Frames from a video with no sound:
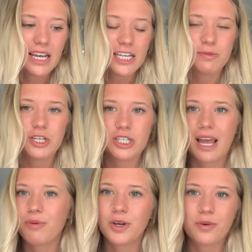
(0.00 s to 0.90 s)
especially
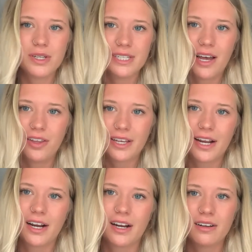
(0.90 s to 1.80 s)
to go into
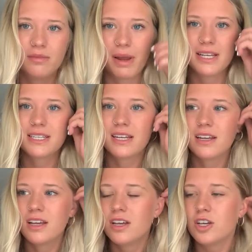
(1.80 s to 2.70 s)
healthcare medicine.